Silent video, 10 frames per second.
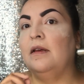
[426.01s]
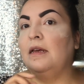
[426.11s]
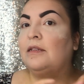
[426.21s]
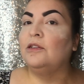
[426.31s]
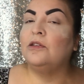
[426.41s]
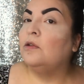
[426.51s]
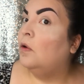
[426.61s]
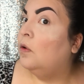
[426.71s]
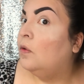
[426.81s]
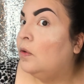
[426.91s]
It's
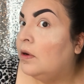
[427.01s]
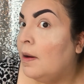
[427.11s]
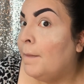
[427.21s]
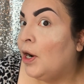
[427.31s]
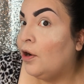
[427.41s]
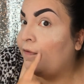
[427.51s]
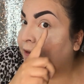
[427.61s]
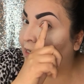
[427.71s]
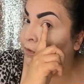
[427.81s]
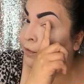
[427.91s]
so
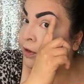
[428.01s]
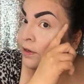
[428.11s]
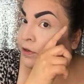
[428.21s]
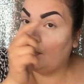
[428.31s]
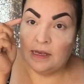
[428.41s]
perfect for under